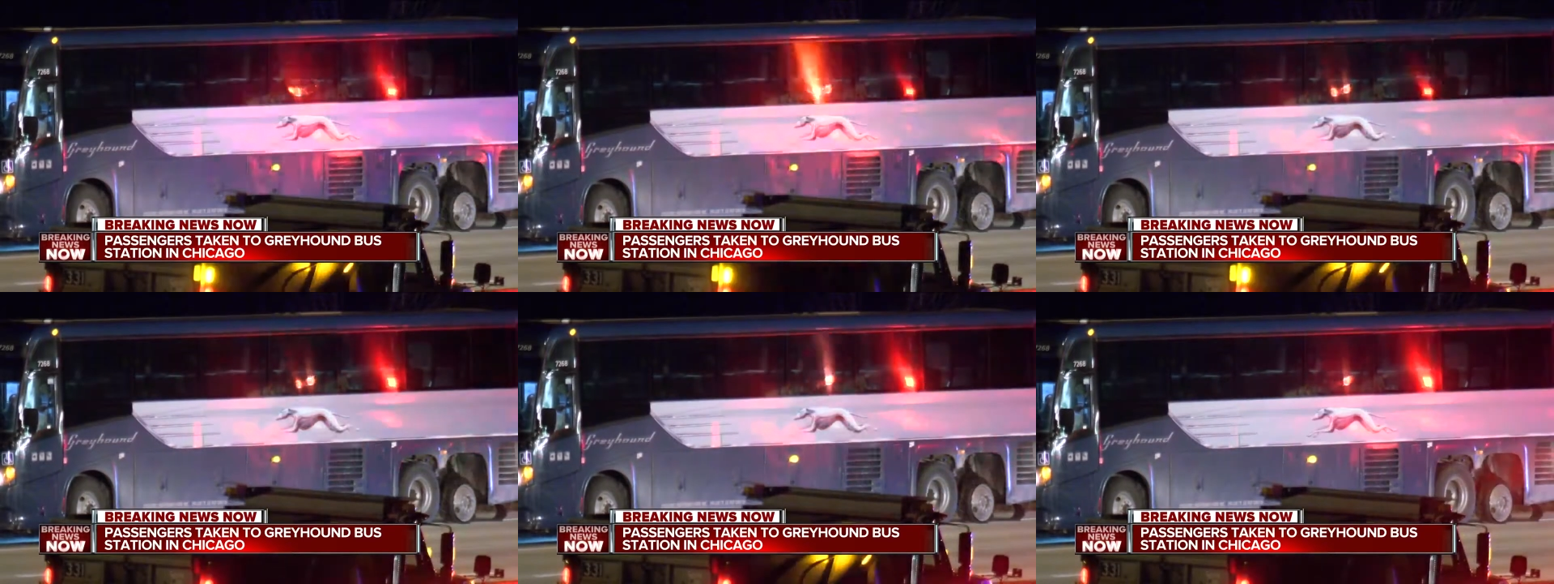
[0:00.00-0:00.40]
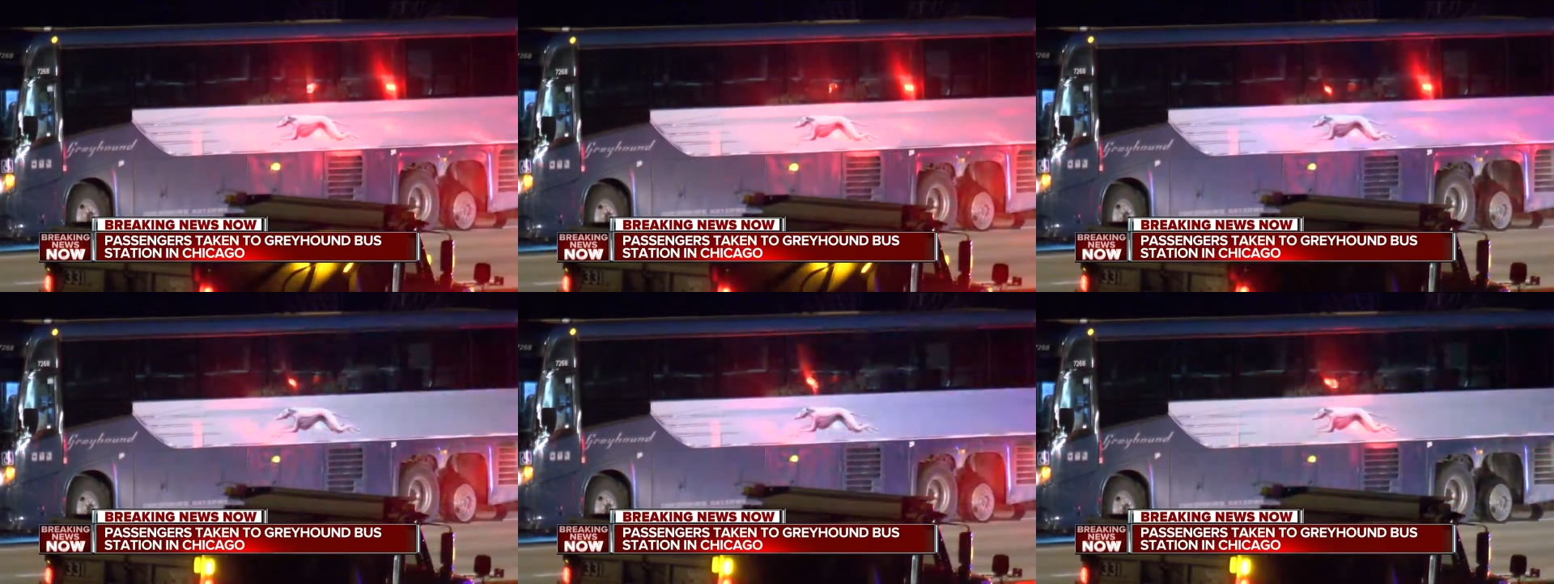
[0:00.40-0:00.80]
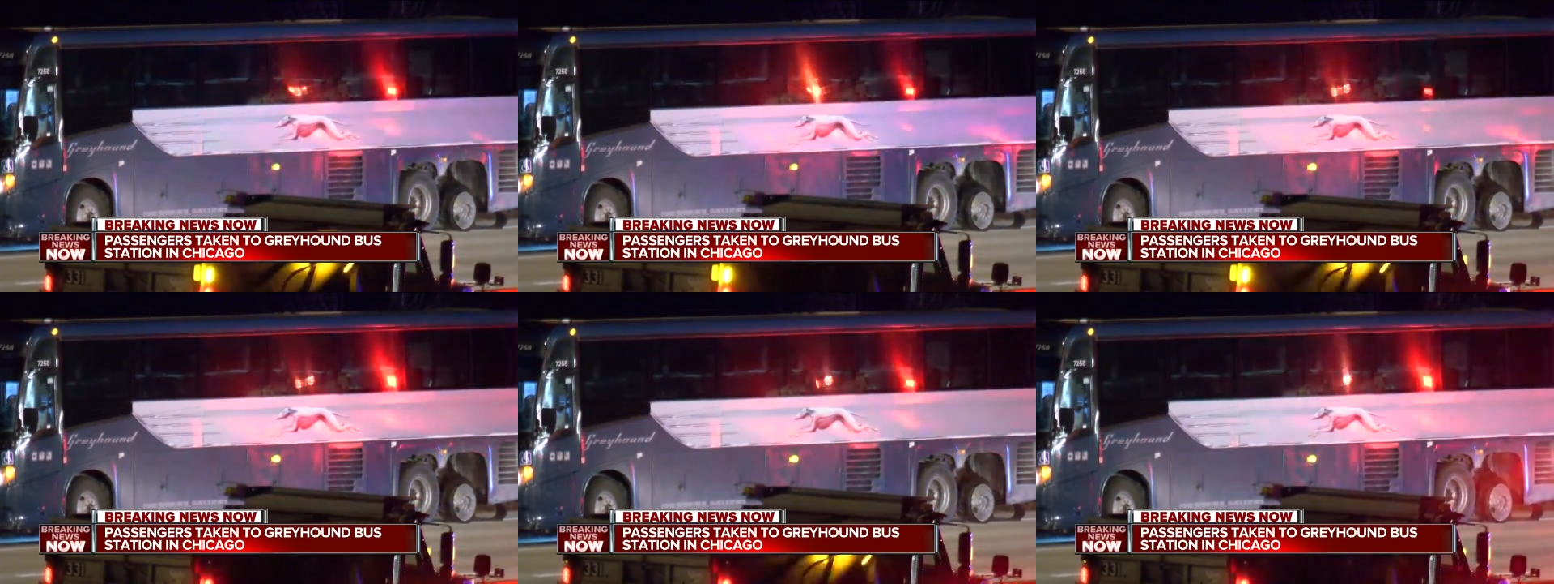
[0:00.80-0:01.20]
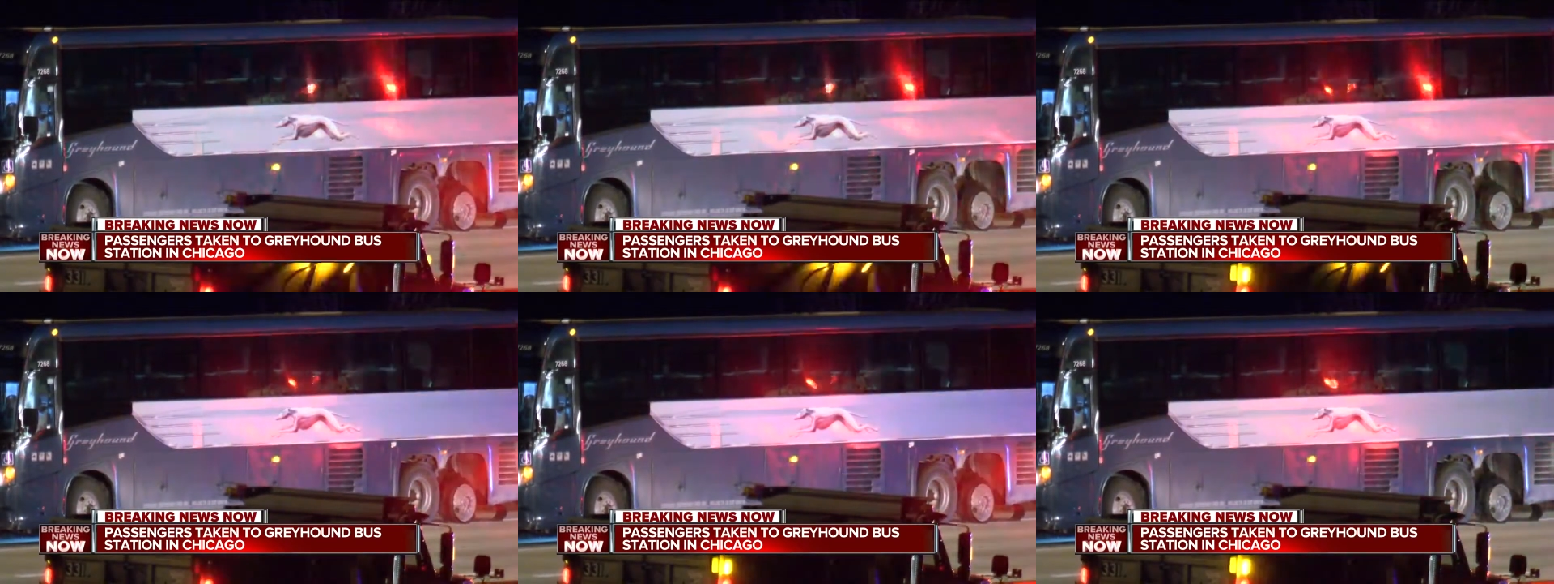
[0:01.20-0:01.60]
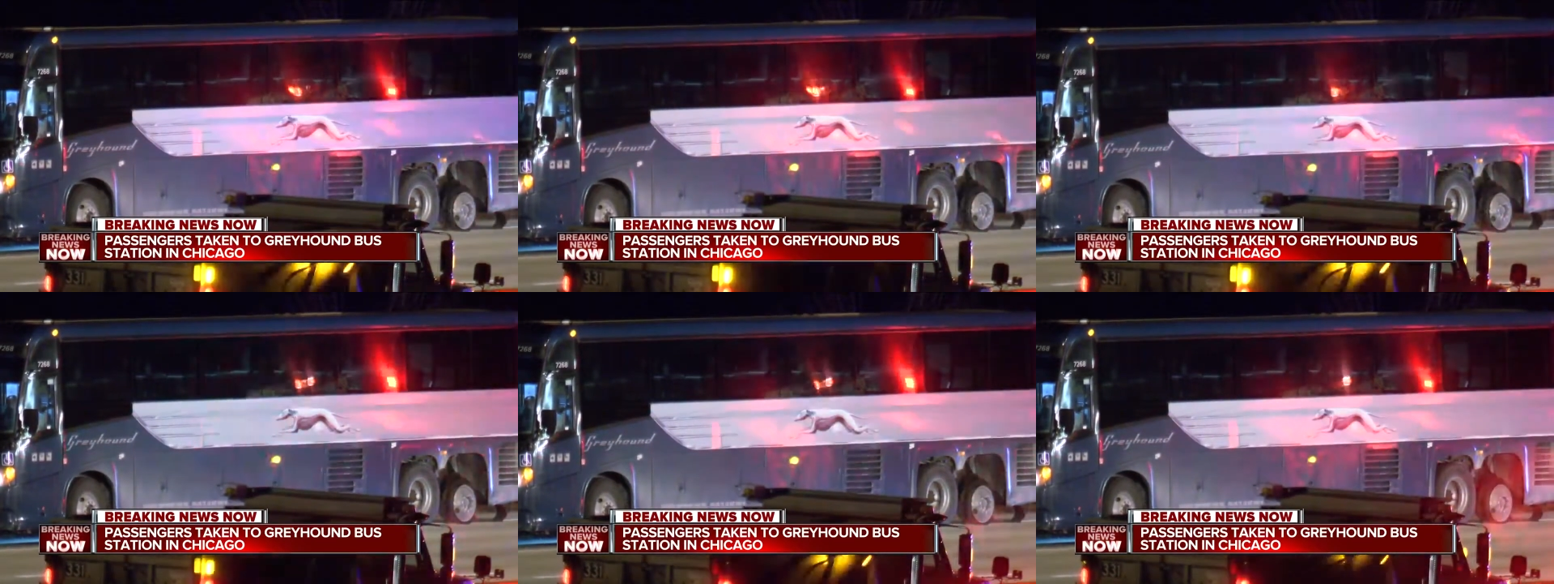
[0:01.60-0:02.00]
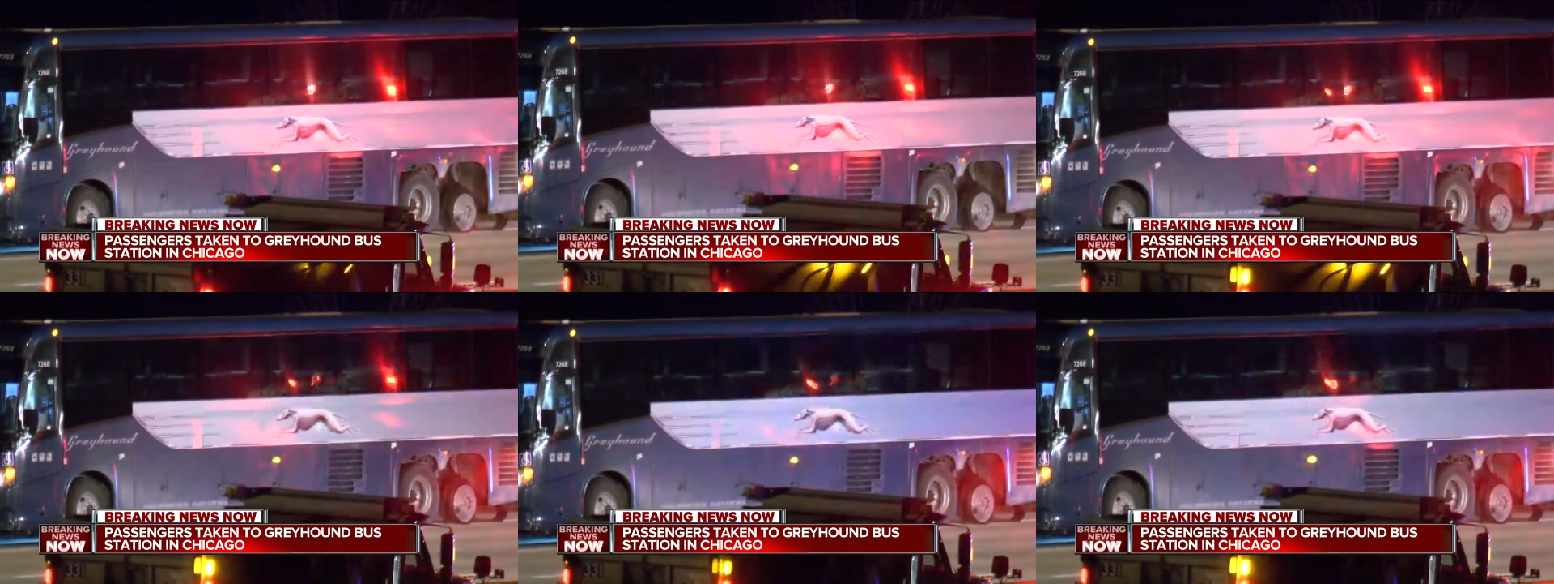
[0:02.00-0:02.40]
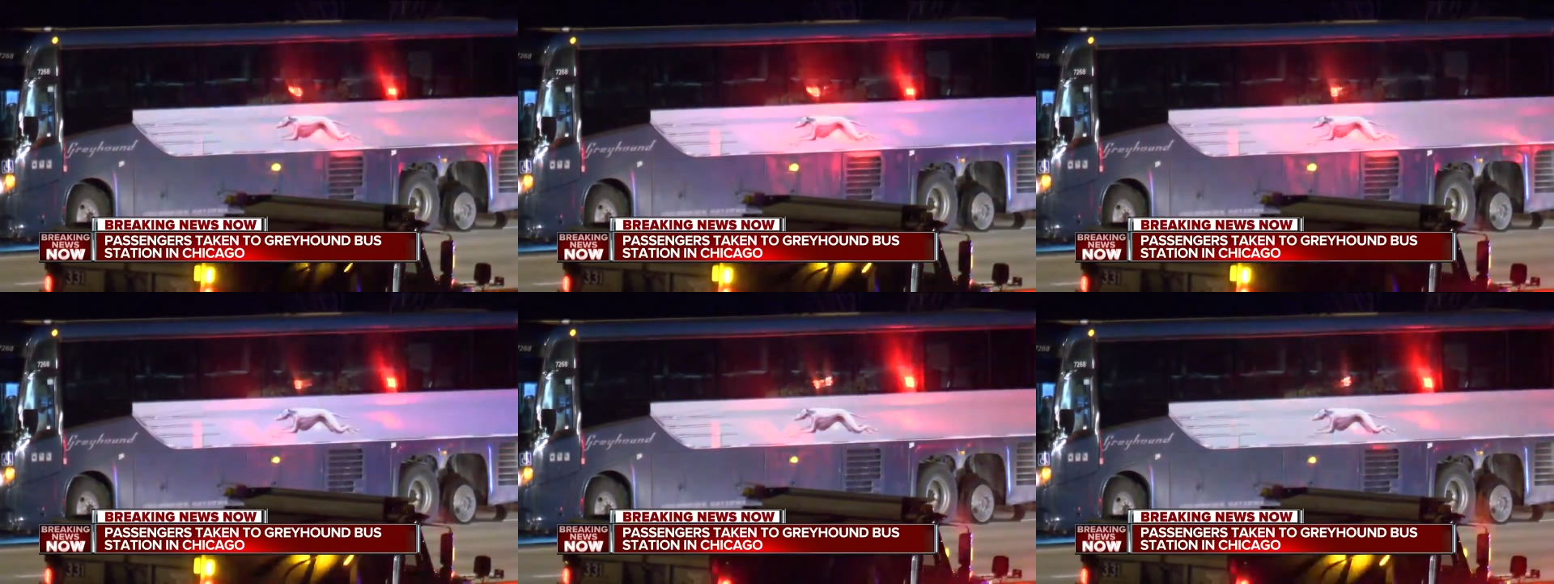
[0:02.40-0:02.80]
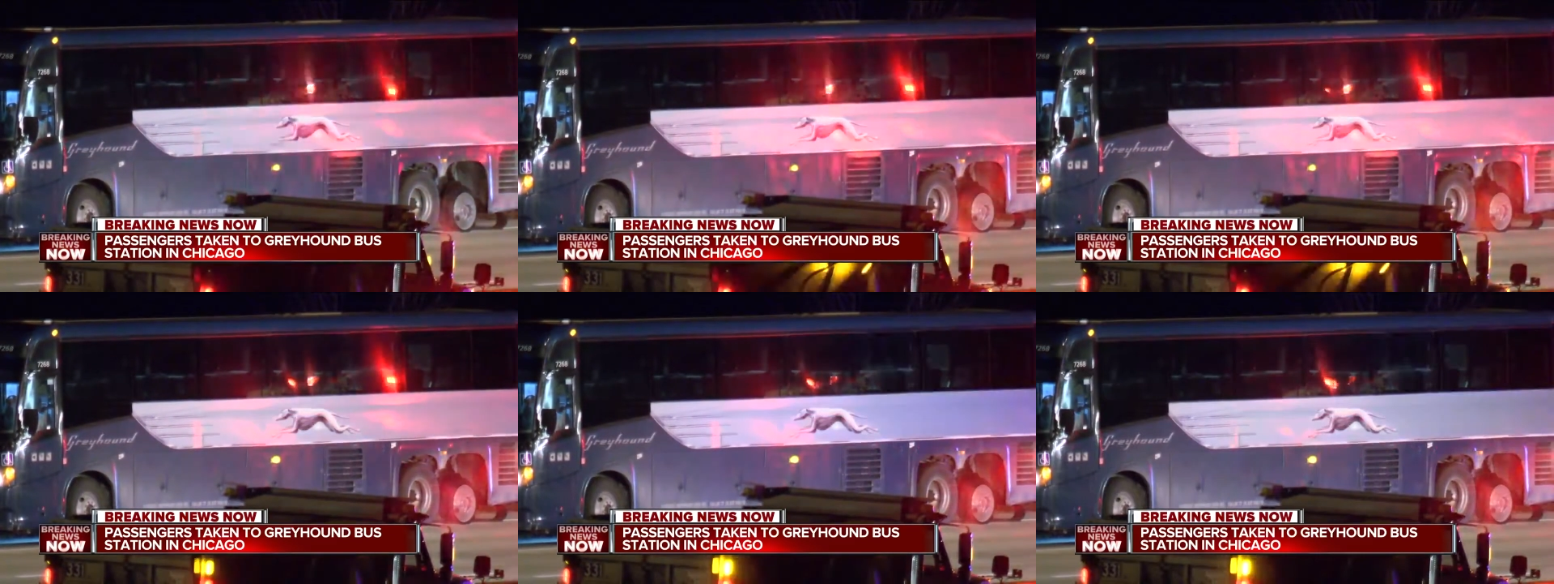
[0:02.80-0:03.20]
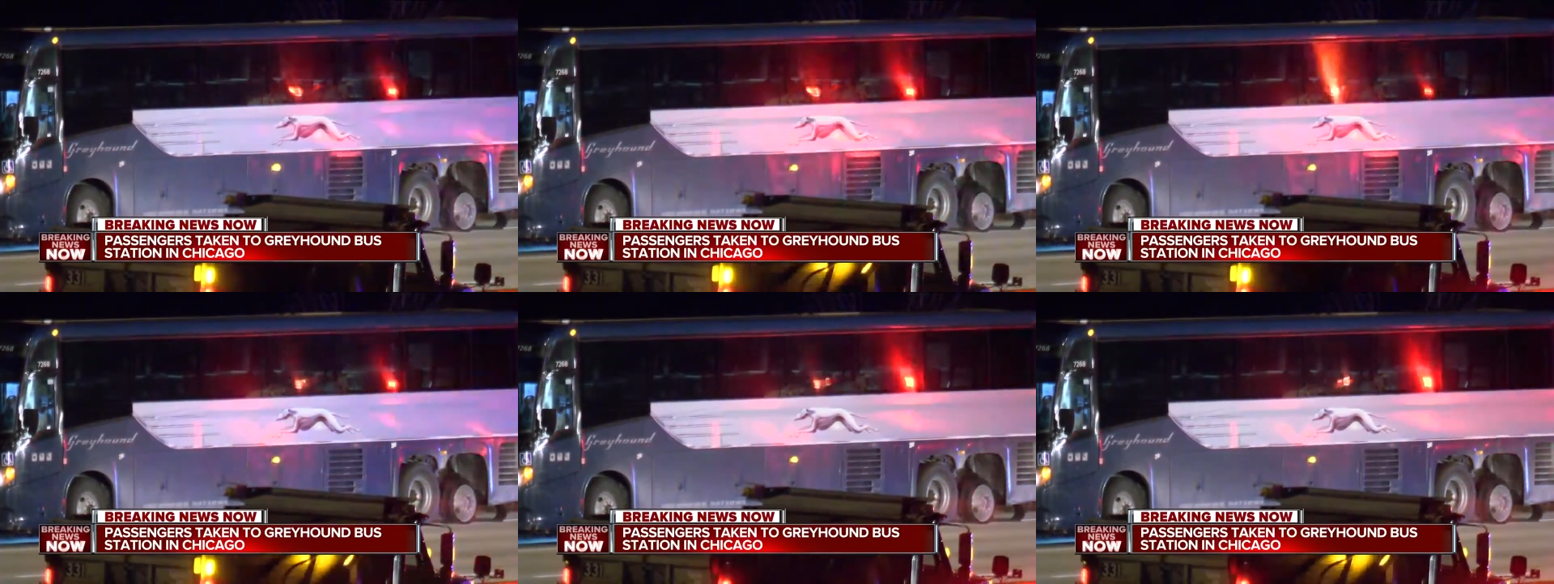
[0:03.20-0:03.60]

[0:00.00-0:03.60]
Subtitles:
No face is visible, so there are no lips to read.